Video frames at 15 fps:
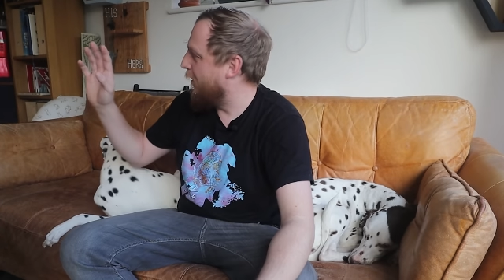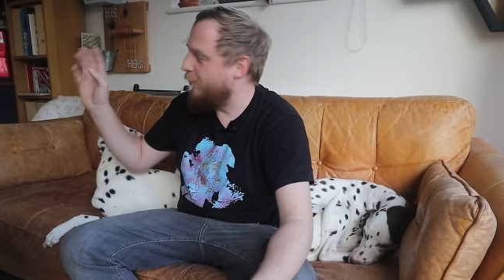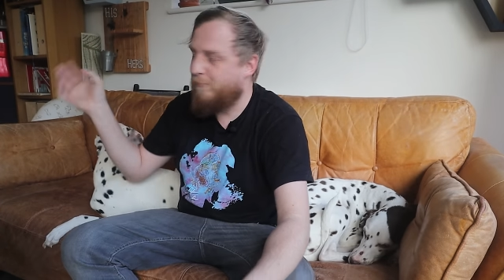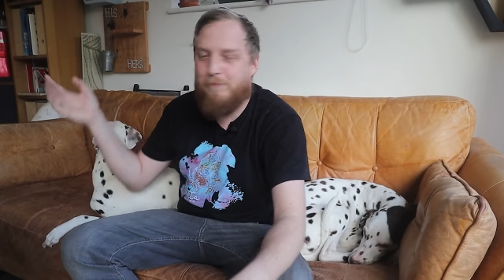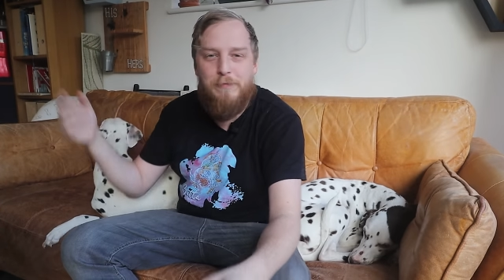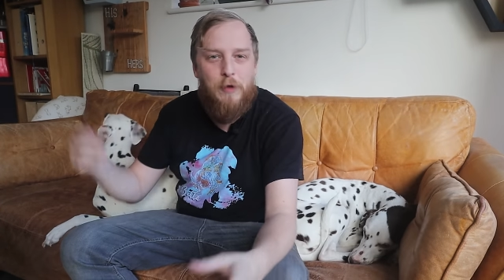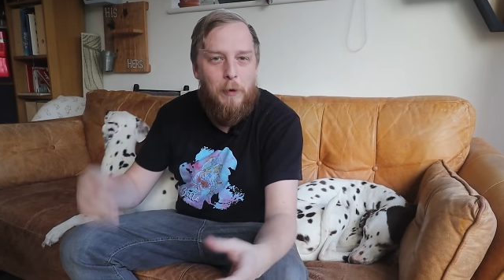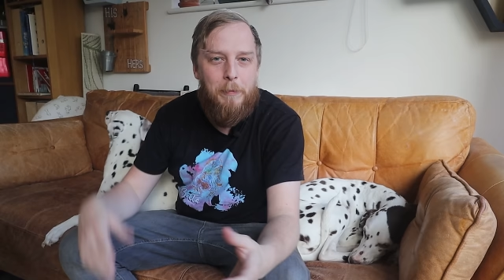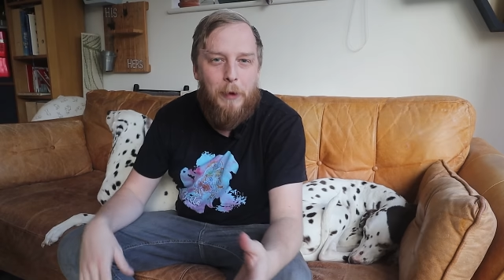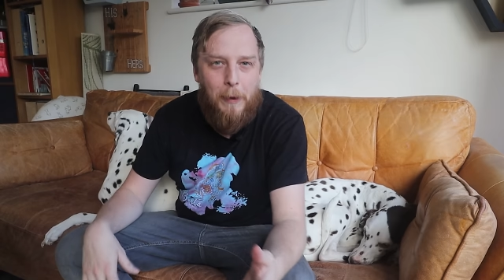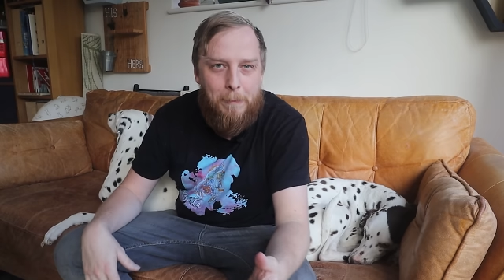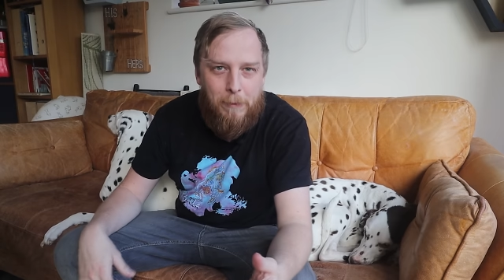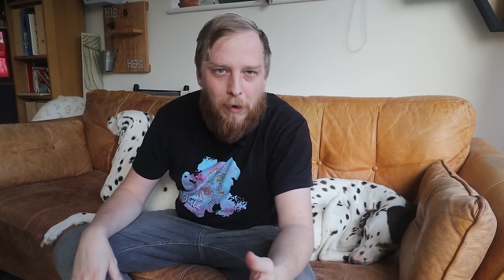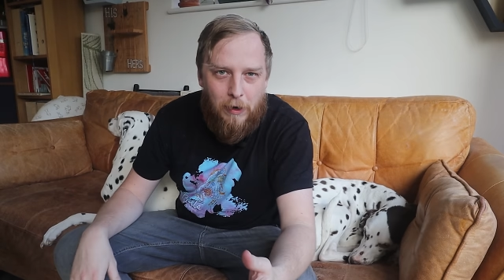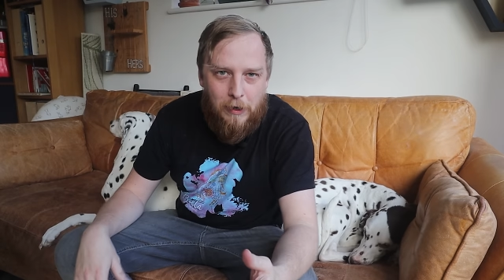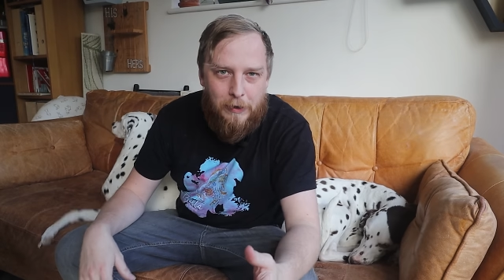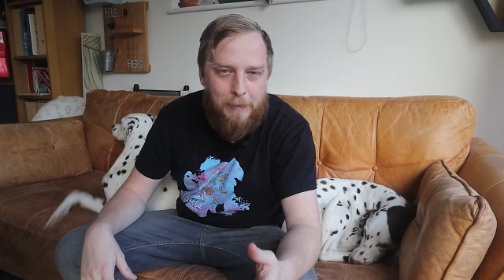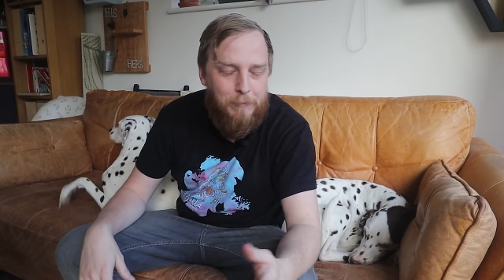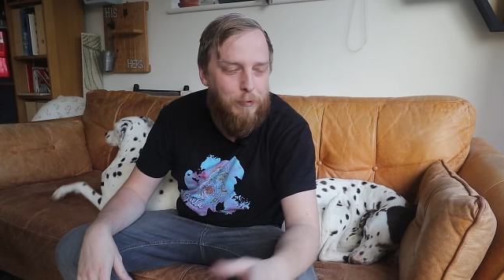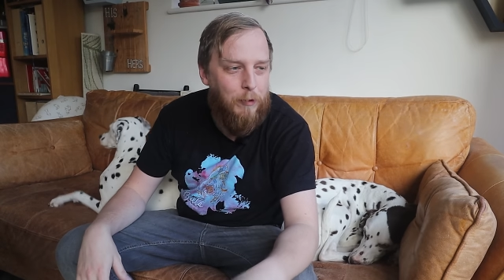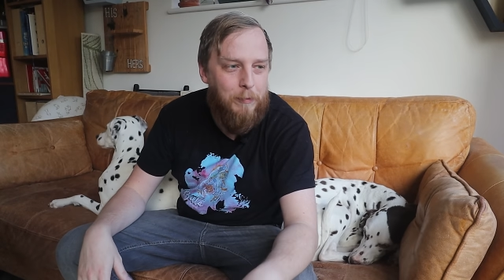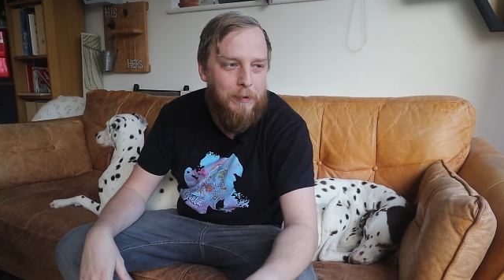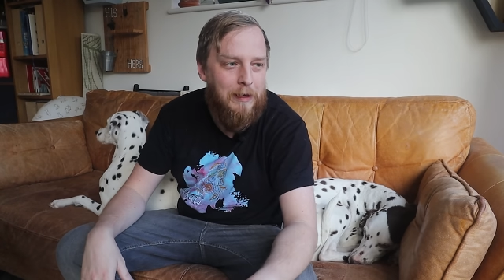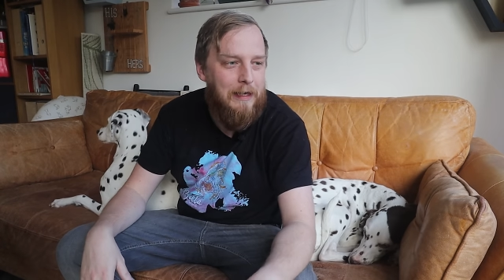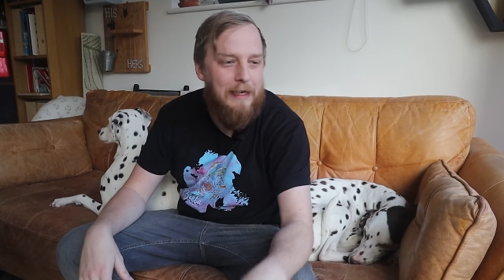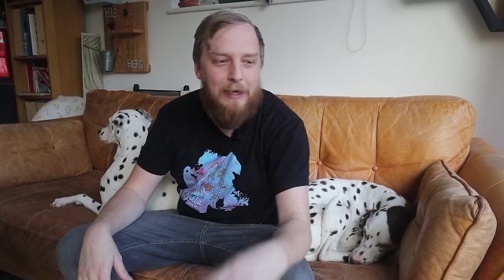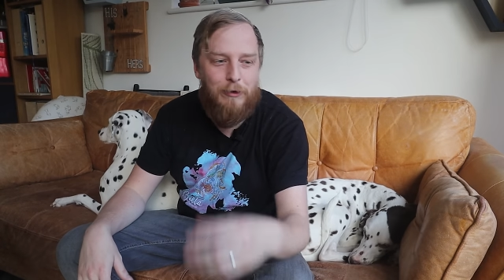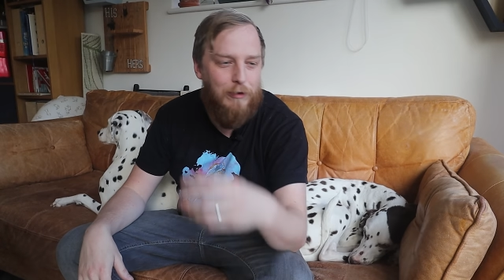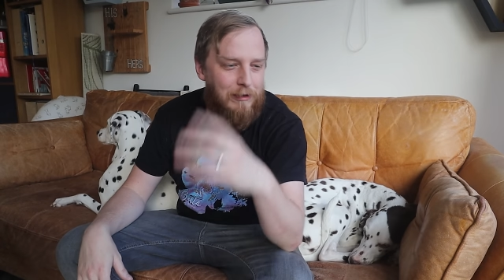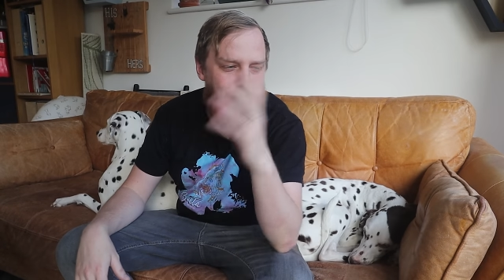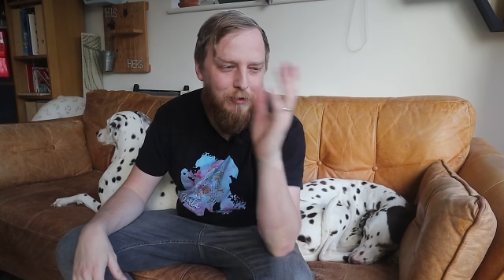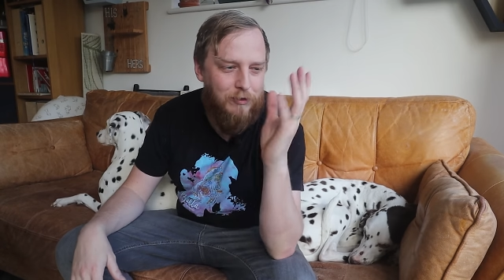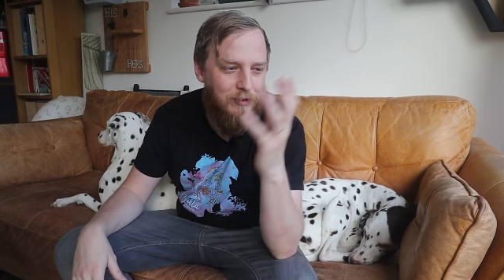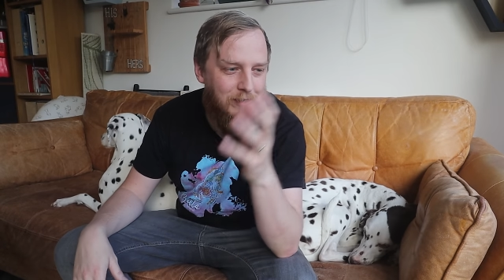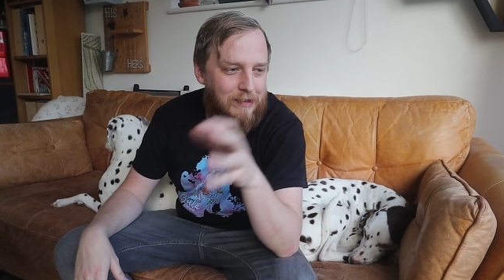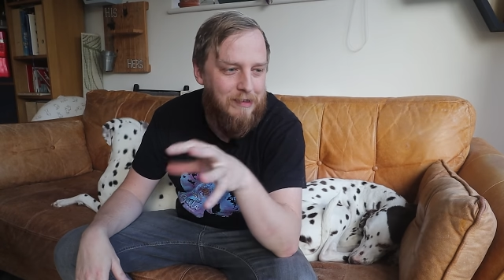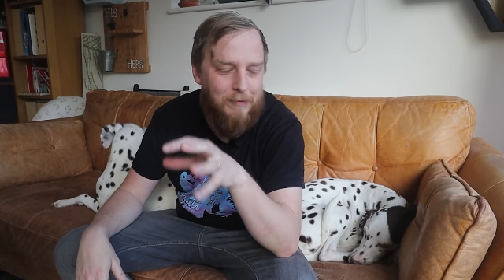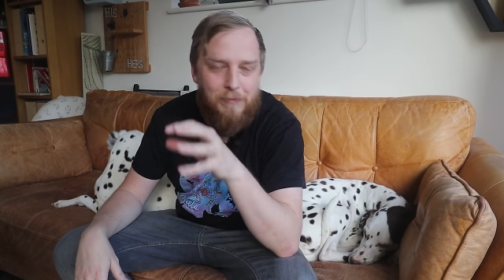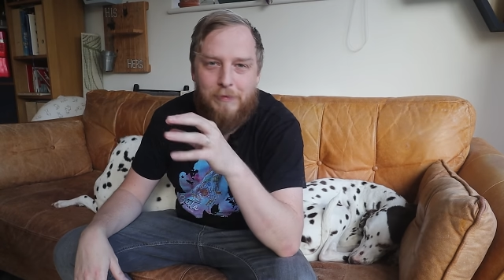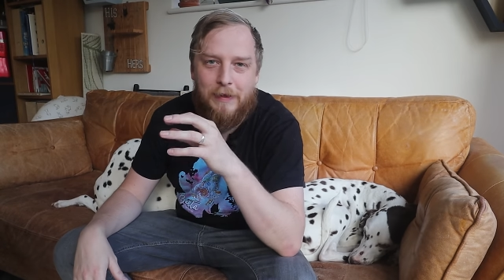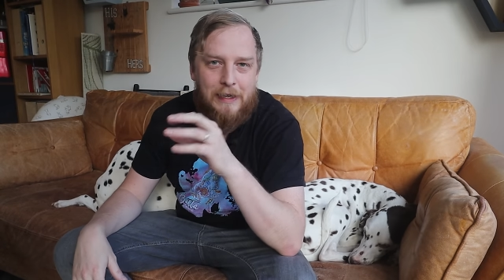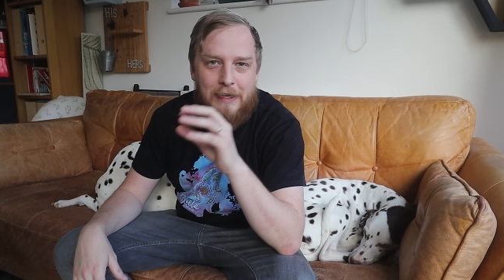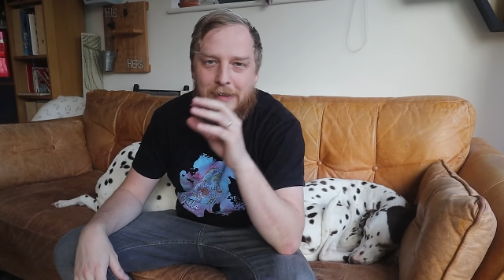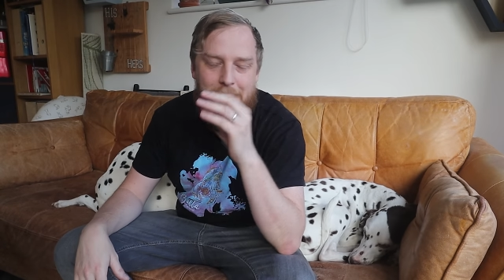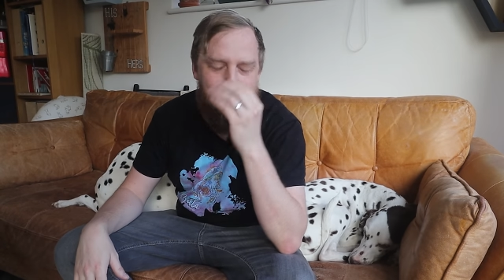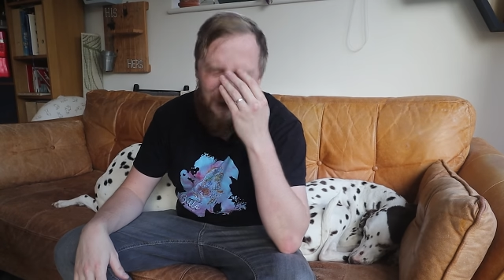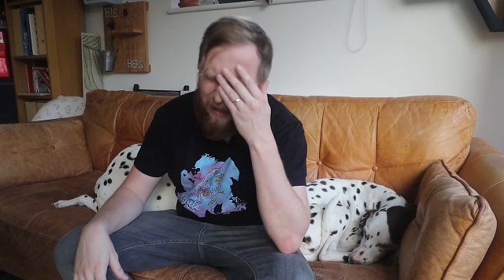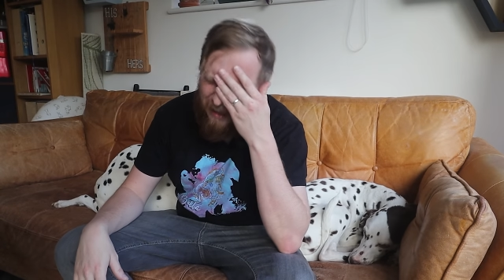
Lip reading: I've not put a plug in properly or I've not done something is